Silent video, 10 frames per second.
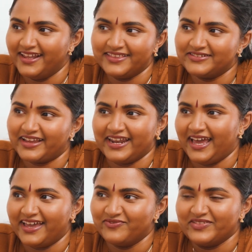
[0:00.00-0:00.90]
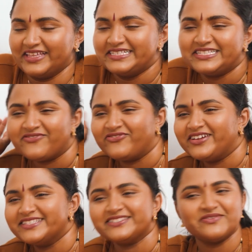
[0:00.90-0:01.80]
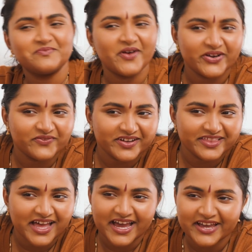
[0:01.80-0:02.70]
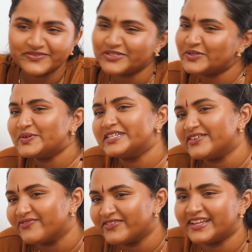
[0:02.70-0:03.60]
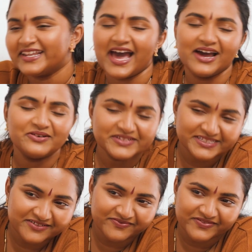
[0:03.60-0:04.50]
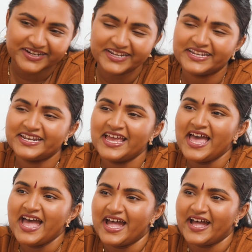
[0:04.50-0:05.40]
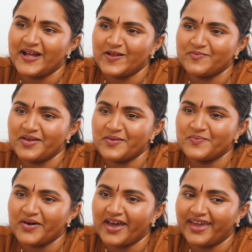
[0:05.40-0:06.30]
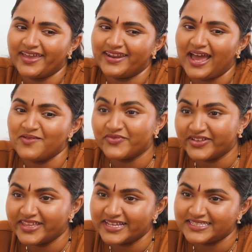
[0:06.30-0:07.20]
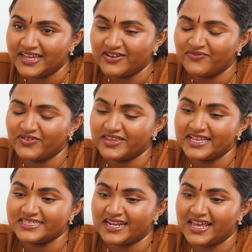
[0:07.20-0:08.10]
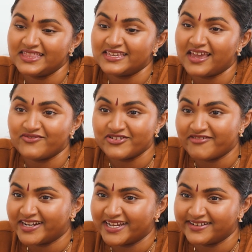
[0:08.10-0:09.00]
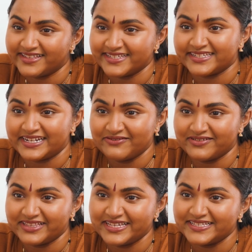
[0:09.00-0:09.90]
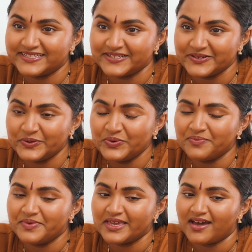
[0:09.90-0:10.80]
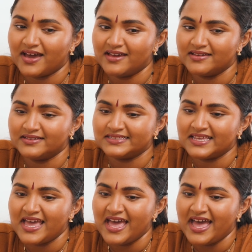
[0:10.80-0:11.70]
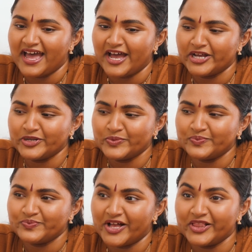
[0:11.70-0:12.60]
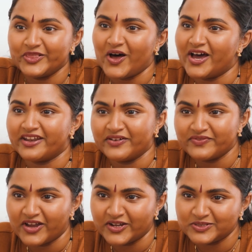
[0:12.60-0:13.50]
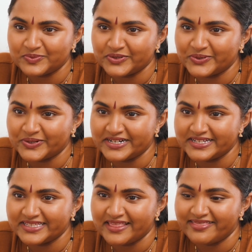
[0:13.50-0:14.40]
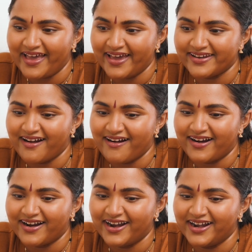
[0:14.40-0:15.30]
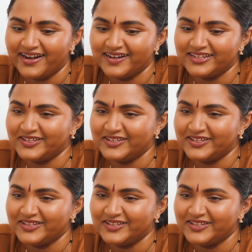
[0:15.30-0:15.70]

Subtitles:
neither can I. I feel like different part of our lives. You were different. I was different. But I'm really excited for this. And I think everyone here listening really is too, because a lot of the entrepreneurs that are,